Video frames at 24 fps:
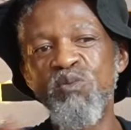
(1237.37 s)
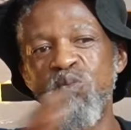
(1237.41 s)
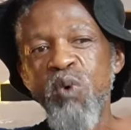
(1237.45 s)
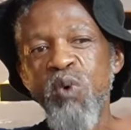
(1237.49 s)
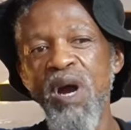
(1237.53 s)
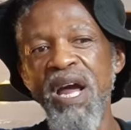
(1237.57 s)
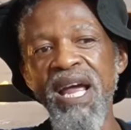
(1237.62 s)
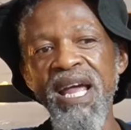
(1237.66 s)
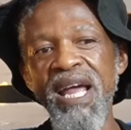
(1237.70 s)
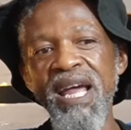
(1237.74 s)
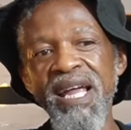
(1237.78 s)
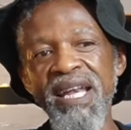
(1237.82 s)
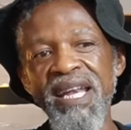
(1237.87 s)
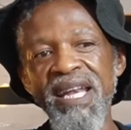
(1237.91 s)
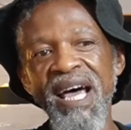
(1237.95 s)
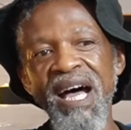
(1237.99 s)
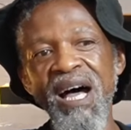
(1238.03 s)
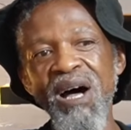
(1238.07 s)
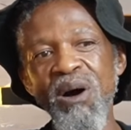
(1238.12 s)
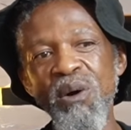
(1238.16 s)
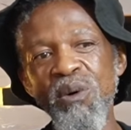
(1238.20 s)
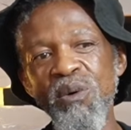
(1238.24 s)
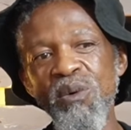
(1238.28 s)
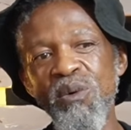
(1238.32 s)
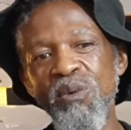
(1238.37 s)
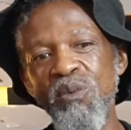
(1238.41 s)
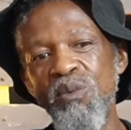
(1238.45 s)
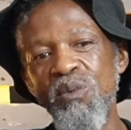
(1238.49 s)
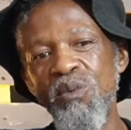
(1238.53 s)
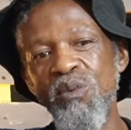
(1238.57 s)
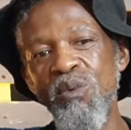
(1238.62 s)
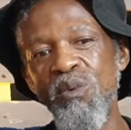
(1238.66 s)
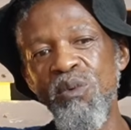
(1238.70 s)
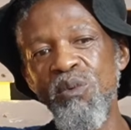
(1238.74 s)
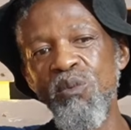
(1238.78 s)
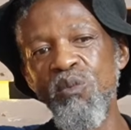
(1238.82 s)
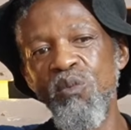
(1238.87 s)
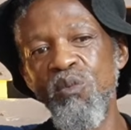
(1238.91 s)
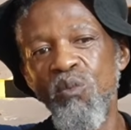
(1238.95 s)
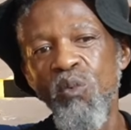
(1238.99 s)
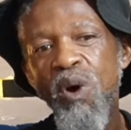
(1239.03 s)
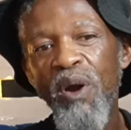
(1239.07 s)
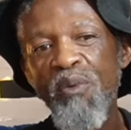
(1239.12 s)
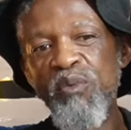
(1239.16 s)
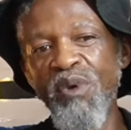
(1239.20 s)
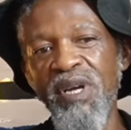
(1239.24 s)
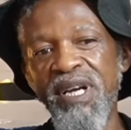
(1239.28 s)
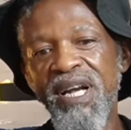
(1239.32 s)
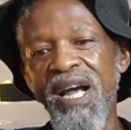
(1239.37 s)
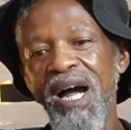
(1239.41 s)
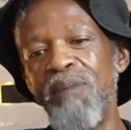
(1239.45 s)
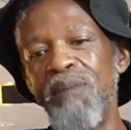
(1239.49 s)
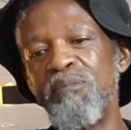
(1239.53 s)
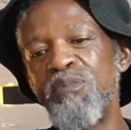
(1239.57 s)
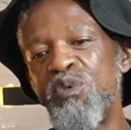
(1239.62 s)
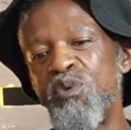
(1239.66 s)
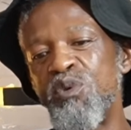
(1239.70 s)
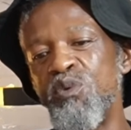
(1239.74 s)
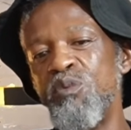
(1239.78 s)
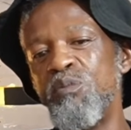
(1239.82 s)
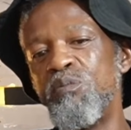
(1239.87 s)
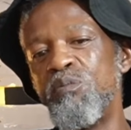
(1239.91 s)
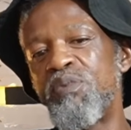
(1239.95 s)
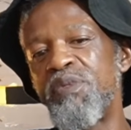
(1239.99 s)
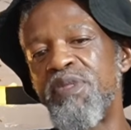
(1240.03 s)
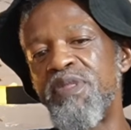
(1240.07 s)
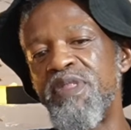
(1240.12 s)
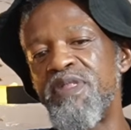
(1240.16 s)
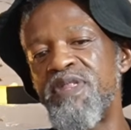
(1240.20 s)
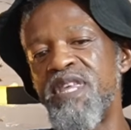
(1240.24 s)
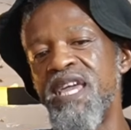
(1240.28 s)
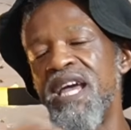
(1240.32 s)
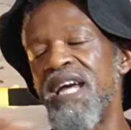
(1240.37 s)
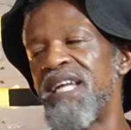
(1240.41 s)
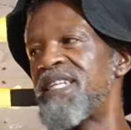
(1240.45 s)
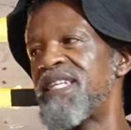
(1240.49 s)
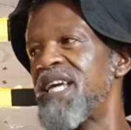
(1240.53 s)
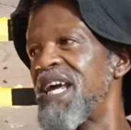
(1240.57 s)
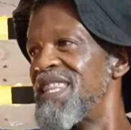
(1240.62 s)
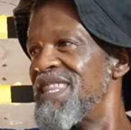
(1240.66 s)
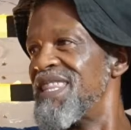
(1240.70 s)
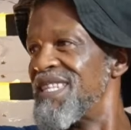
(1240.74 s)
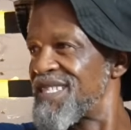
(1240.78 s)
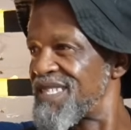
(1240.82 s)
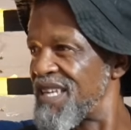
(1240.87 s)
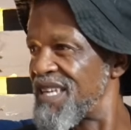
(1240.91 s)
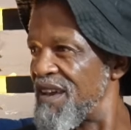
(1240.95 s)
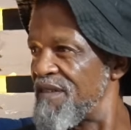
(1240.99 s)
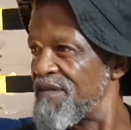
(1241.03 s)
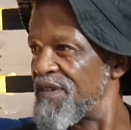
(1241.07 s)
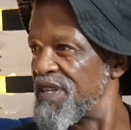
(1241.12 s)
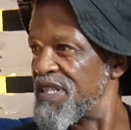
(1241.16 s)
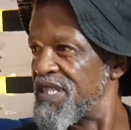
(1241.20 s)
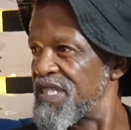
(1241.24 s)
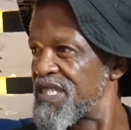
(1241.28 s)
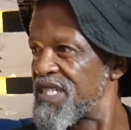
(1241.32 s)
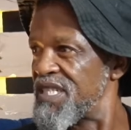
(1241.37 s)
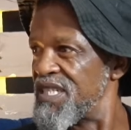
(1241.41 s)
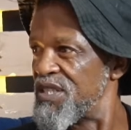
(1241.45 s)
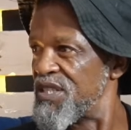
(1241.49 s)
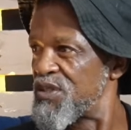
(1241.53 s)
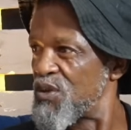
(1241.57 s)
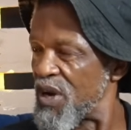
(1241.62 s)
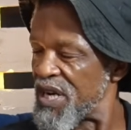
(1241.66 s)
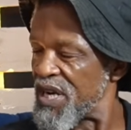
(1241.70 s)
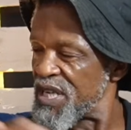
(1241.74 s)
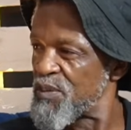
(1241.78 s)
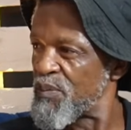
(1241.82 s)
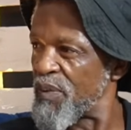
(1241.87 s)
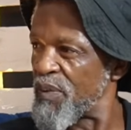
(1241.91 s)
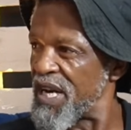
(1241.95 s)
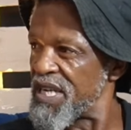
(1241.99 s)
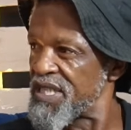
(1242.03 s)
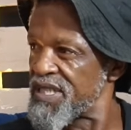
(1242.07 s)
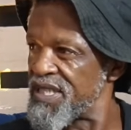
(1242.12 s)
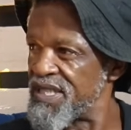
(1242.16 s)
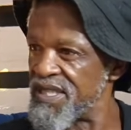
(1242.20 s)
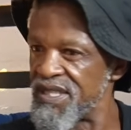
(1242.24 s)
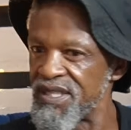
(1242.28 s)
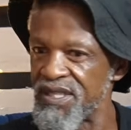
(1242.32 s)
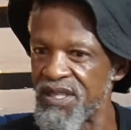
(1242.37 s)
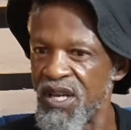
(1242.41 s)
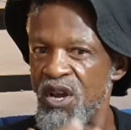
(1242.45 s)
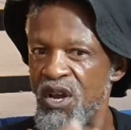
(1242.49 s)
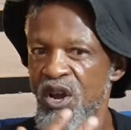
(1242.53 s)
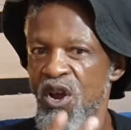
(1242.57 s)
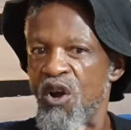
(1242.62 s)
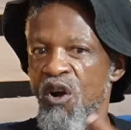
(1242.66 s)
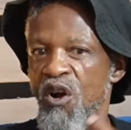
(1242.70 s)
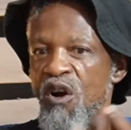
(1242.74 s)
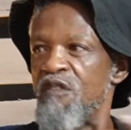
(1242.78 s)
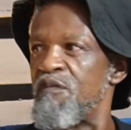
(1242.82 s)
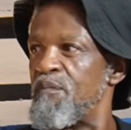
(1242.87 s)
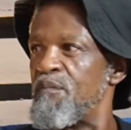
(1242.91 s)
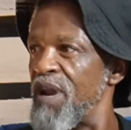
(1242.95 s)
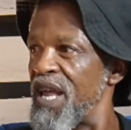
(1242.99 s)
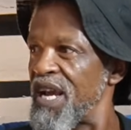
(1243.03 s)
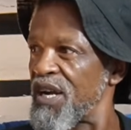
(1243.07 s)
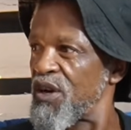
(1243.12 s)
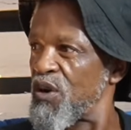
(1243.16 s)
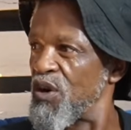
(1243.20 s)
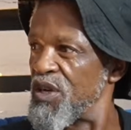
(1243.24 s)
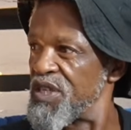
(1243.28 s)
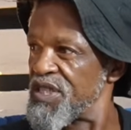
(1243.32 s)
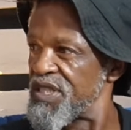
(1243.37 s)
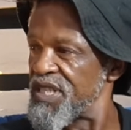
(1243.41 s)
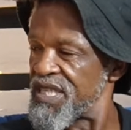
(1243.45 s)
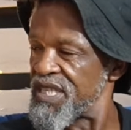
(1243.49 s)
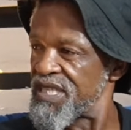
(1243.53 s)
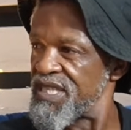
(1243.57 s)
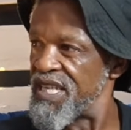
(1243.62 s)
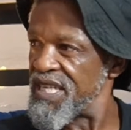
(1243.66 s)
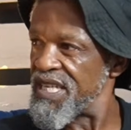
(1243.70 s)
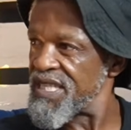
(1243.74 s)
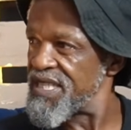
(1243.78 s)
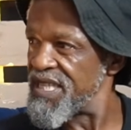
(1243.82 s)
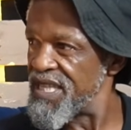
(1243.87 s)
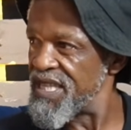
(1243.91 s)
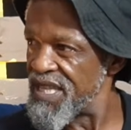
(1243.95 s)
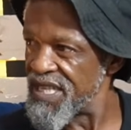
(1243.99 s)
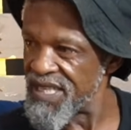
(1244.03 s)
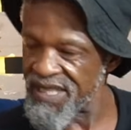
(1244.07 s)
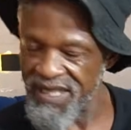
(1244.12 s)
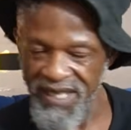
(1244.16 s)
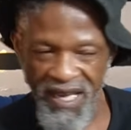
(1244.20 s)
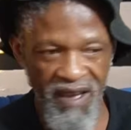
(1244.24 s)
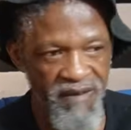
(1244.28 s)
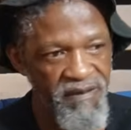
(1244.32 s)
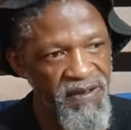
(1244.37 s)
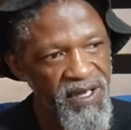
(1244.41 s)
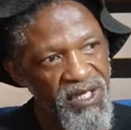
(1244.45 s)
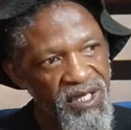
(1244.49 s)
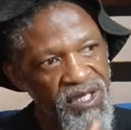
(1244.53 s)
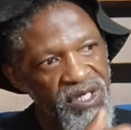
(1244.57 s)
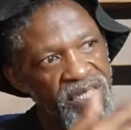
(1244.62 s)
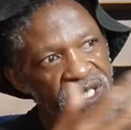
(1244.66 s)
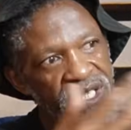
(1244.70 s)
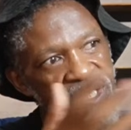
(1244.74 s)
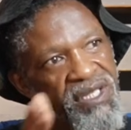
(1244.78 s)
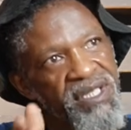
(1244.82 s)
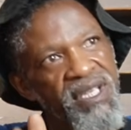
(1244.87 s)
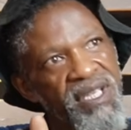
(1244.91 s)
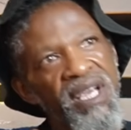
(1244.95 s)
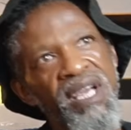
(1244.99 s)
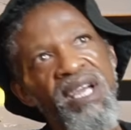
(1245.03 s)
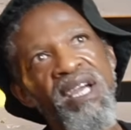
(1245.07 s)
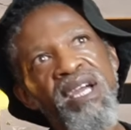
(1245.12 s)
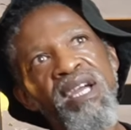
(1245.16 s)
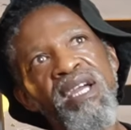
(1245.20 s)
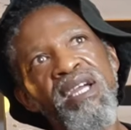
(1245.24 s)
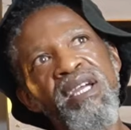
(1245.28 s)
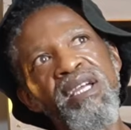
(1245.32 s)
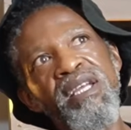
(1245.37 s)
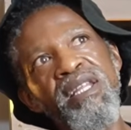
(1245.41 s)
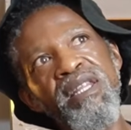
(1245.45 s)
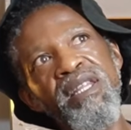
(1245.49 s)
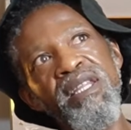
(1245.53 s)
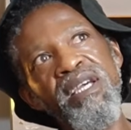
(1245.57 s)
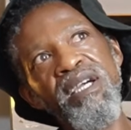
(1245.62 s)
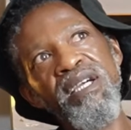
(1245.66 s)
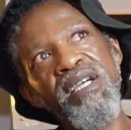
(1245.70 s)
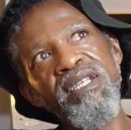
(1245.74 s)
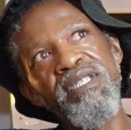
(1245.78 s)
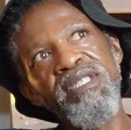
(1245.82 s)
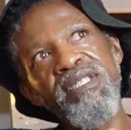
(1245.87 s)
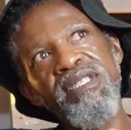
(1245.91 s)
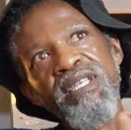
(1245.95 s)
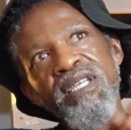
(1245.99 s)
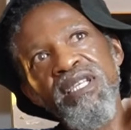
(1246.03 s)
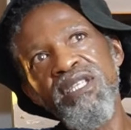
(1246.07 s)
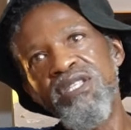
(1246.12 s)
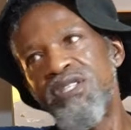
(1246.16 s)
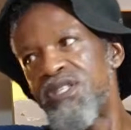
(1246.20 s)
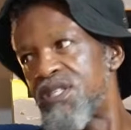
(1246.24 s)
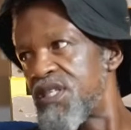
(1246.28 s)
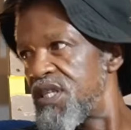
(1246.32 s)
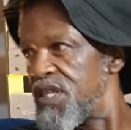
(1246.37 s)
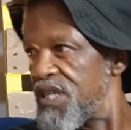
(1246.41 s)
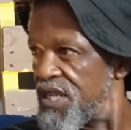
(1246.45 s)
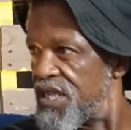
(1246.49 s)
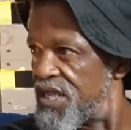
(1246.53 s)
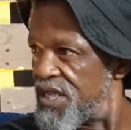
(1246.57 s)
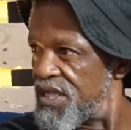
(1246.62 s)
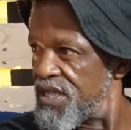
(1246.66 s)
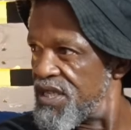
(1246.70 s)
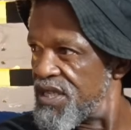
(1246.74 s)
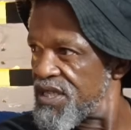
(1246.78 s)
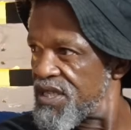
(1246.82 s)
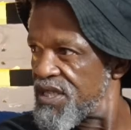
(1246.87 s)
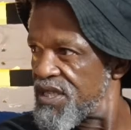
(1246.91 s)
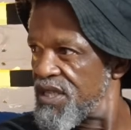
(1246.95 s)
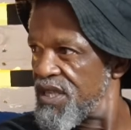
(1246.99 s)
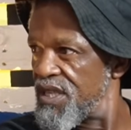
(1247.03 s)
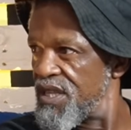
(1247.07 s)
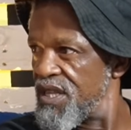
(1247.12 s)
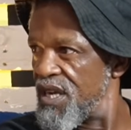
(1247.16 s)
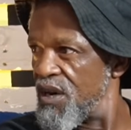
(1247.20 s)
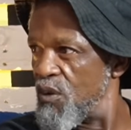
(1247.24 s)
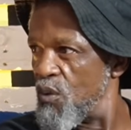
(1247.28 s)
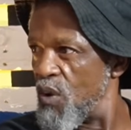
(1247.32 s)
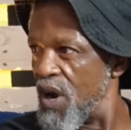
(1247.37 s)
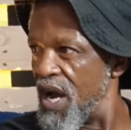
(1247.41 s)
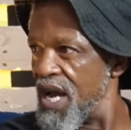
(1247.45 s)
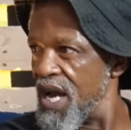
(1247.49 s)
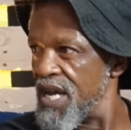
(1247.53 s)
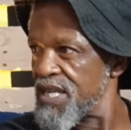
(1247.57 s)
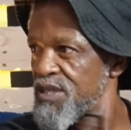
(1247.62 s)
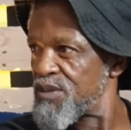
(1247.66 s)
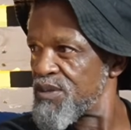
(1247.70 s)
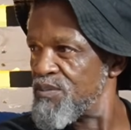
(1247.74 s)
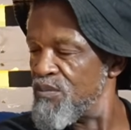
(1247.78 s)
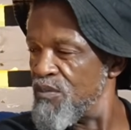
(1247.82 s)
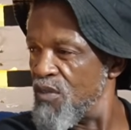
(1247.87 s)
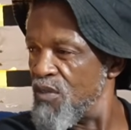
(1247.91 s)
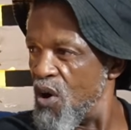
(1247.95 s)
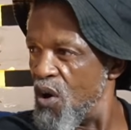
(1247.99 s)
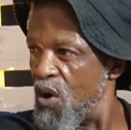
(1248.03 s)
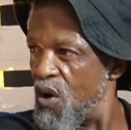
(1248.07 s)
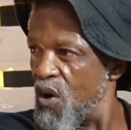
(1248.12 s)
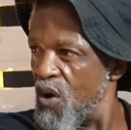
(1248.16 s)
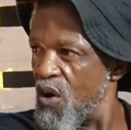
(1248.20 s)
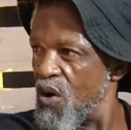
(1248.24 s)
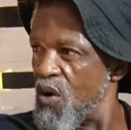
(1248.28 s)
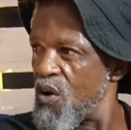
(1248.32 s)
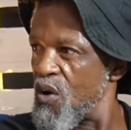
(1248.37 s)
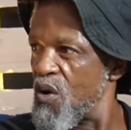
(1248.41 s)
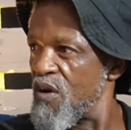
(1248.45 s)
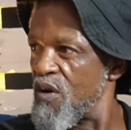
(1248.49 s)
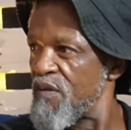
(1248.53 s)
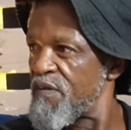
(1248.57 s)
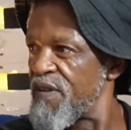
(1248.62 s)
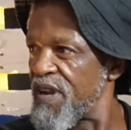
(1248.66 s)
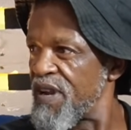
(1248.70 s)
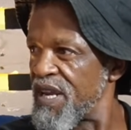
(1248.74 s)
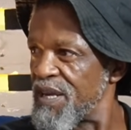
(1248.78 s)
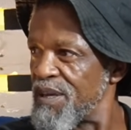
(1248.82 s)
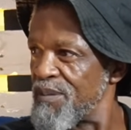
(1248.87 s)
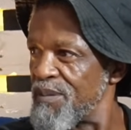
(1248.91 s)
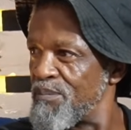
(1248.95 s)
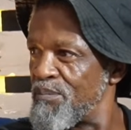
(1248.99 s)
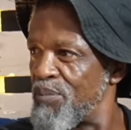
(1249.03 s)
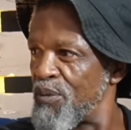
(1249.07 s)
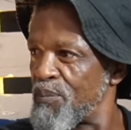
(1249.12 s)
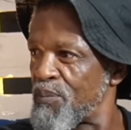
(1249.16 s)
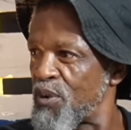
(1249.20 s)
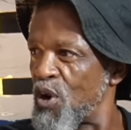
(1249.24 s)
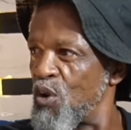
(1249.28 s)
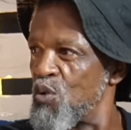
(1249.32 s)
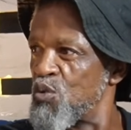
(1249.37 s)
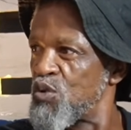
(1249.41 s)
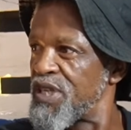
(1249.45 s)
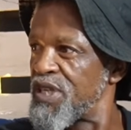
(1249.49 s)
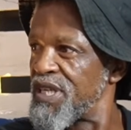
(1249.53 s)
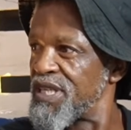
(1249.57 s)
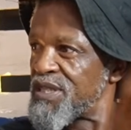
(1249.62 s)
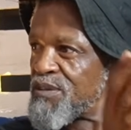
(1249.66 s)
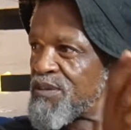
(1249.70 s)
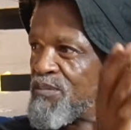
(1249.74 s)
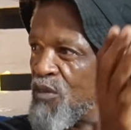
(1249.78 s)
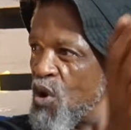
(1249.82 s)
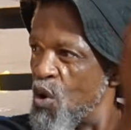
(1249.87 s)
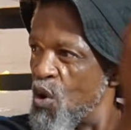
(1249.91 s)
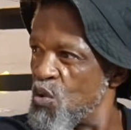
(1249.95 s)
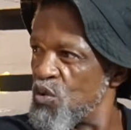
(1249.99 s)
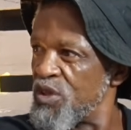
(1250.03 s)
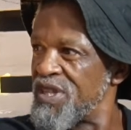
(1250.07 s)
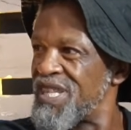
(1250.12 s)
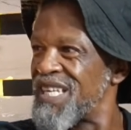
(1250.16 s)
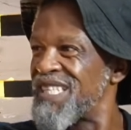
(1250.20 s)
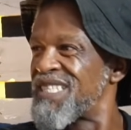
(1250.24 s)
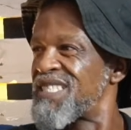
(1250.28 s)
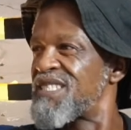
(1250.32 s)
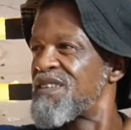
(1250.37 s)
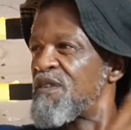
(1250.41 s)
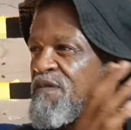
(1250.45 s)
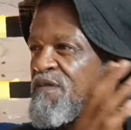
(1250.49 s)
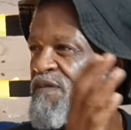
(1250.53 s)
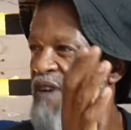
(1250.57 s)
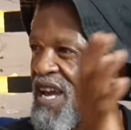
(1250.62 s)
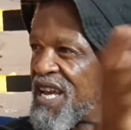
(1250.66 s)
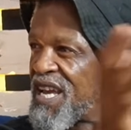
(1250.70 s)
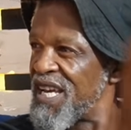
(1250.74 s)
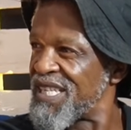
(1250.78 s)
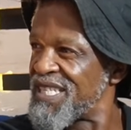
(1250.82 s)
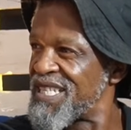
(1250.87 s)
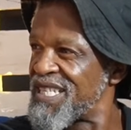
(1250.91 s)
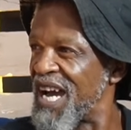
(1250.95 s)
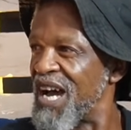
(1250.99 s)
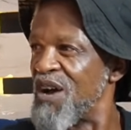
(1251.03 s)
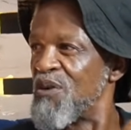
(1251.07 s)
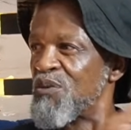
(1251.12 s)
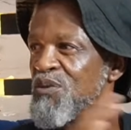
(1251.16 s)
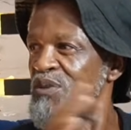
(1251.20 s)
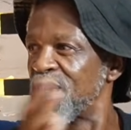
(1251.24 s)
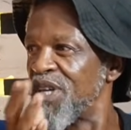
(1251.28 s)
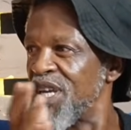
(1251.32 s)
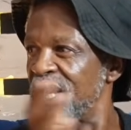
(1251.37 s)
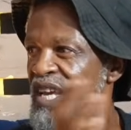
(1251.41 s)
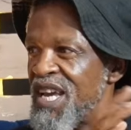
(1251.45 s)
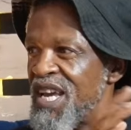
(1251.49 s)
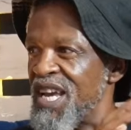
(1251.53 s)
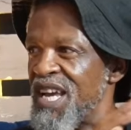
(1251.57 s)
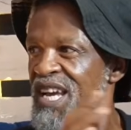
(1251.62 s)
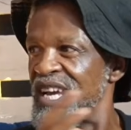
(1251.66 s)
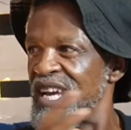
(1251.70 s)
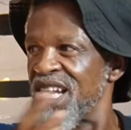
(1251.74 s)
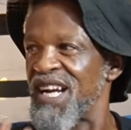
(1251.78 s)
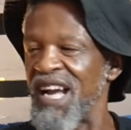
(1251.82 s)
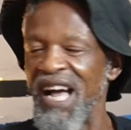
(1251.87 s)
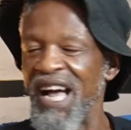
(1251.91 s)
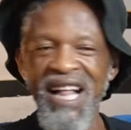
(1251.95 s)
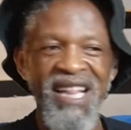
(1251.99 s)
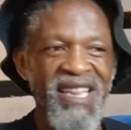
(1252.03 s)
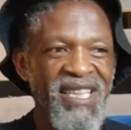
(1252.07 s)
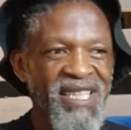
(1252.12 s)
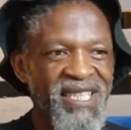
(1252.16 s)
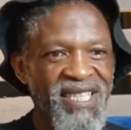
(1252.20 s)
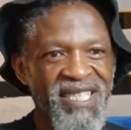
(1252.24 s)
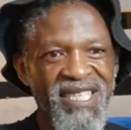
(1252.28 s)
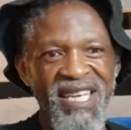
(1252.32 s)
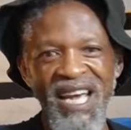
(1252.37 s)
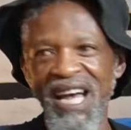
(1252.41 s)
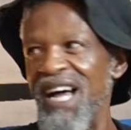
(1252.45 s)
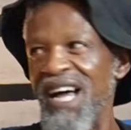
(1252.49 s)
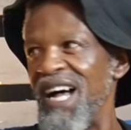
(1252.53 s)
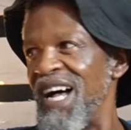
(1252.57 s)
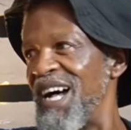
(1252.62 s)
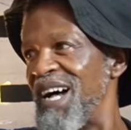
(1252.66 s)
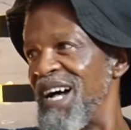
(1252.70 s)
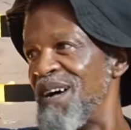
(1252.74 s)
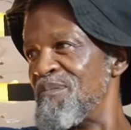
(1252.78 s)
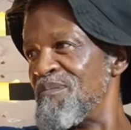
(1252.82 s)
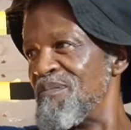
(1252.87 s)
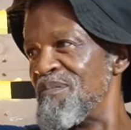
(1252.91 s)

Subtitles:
where now, when we come to theater in the 70s or expressions of black consciousness in the 70s, in the 60s, there was more of a protest mode. That's a Firetown culture.